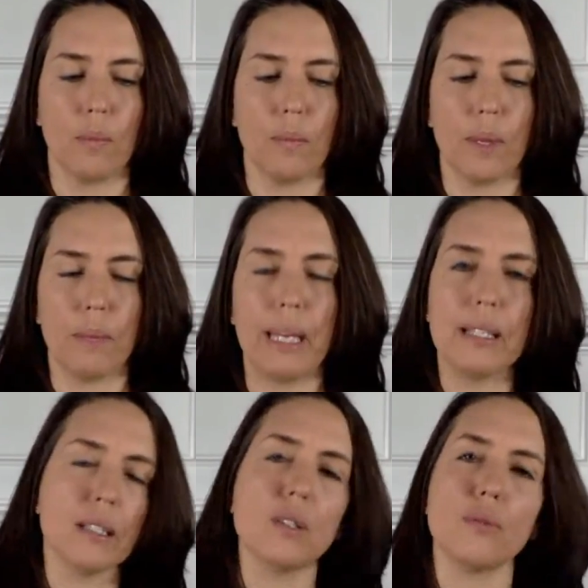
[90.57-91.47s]
The
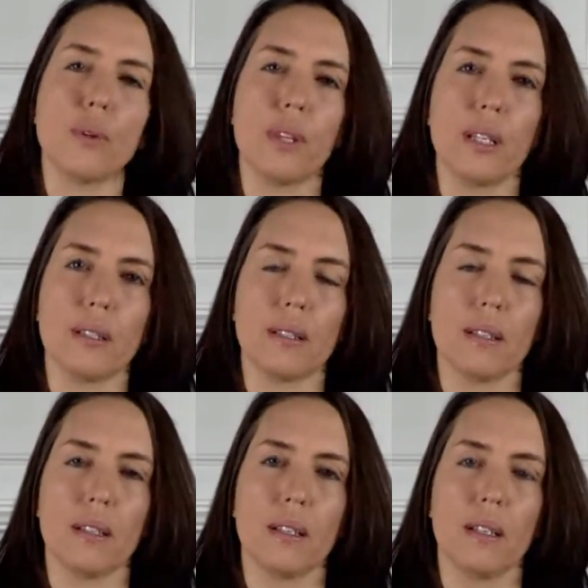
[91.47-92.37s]
basis for
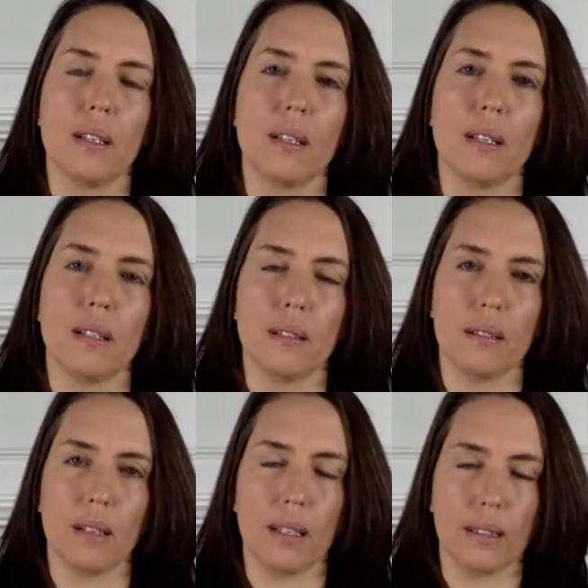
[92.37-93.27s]
this
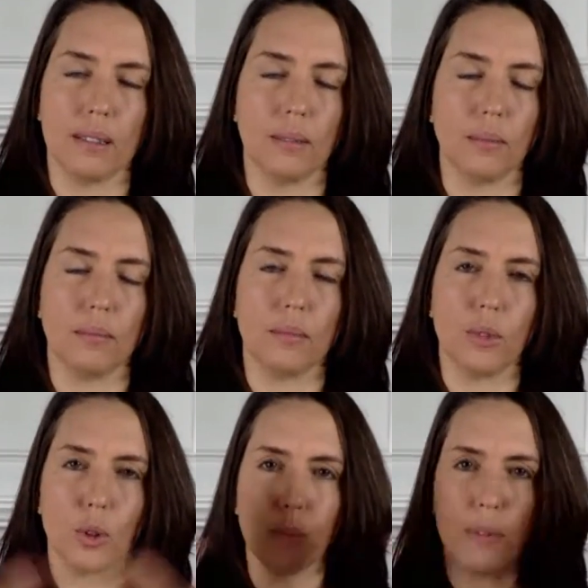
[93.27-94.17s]

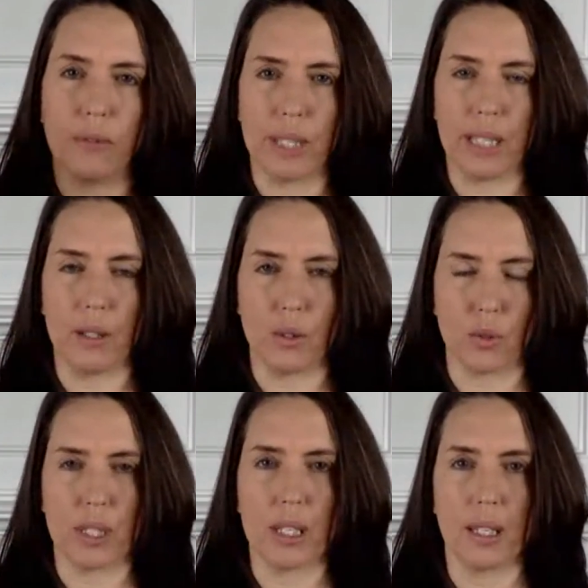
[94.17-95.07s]
group of
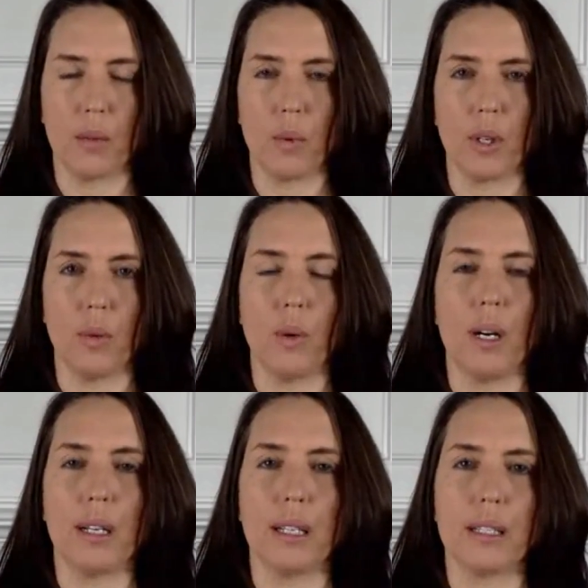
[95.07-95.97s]
videos, Reselling
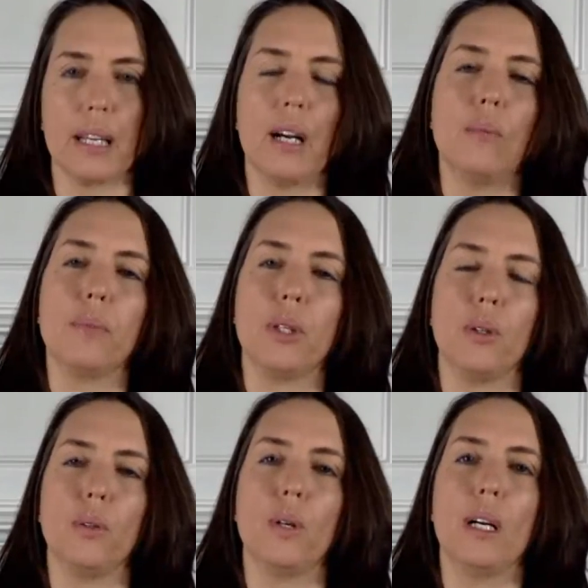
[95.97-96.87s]
101, is to help
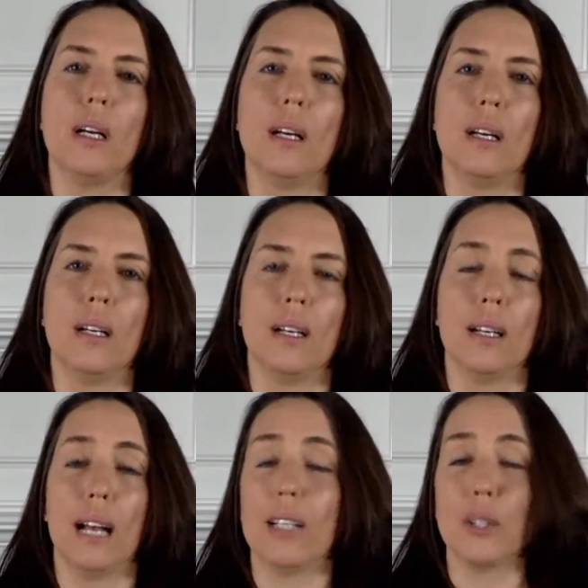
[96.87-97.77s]
you
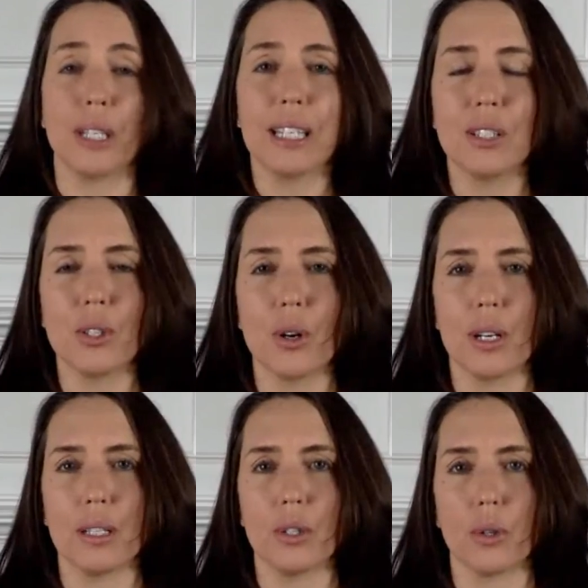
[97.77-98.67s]
as you're getting
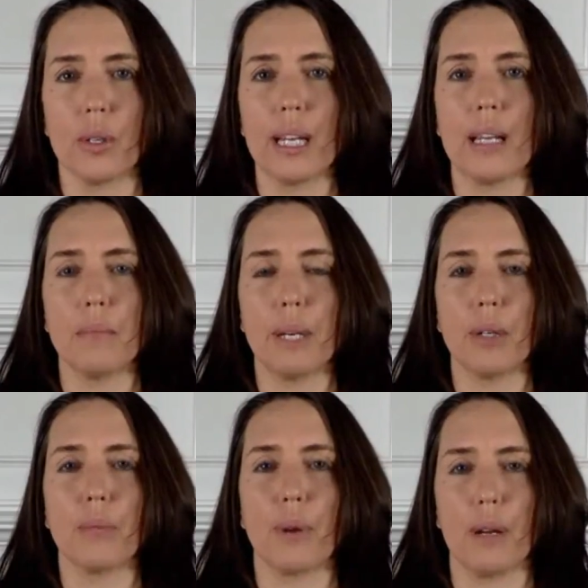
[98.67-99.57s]
started to create
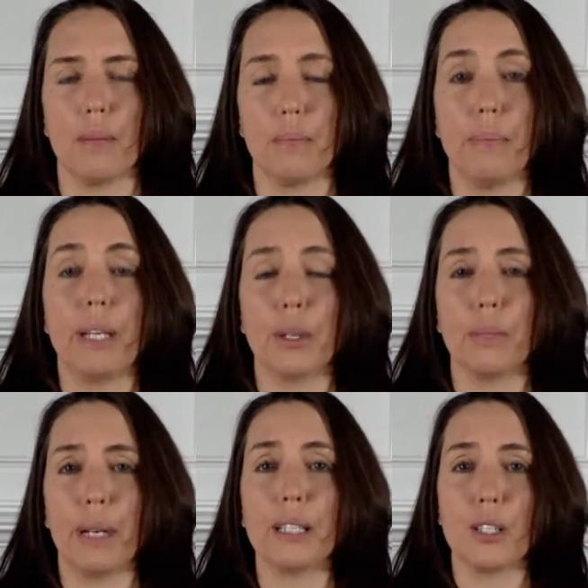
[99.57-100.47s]
better
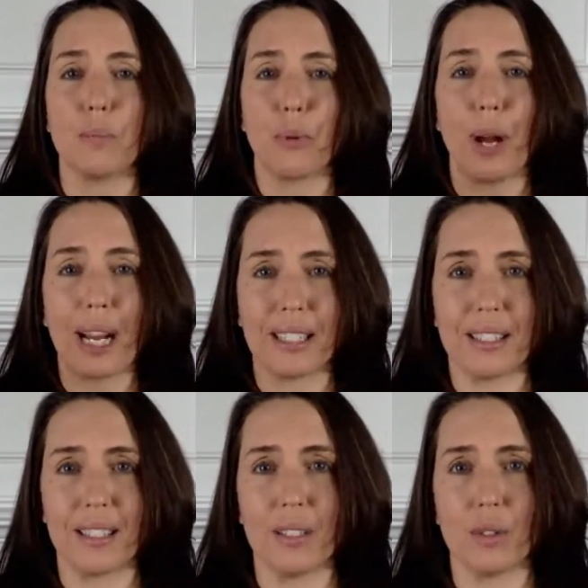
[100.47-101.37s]
best
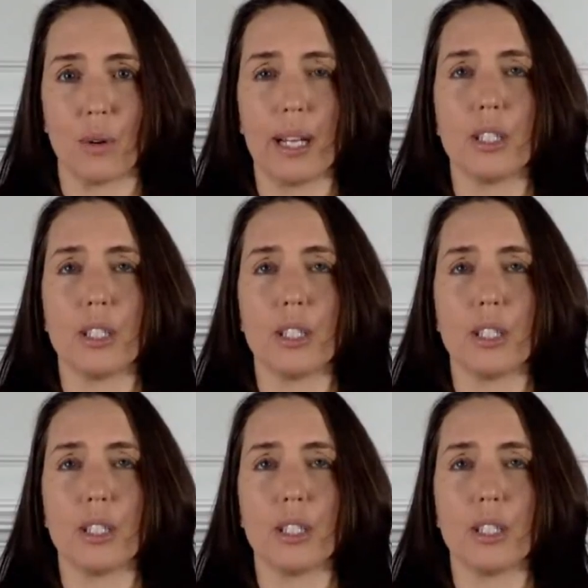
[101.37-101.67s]
practices, right?